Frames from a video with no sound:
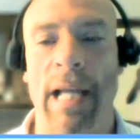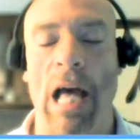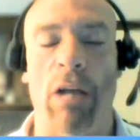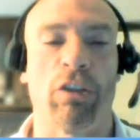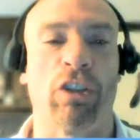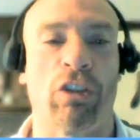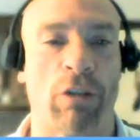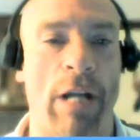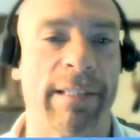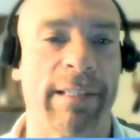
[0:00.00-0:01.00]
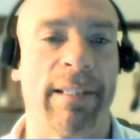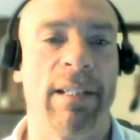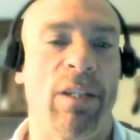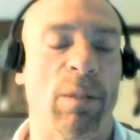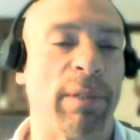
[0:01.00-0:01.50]
how stressed
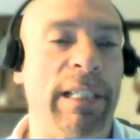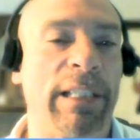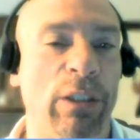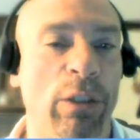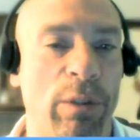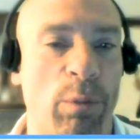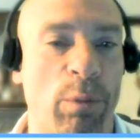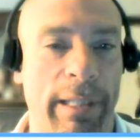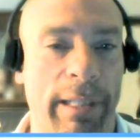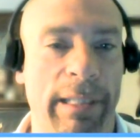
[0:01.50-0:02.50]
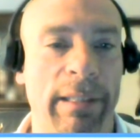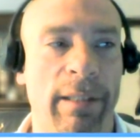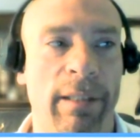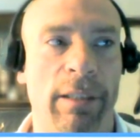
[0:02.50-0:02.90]
the pre-eq is working,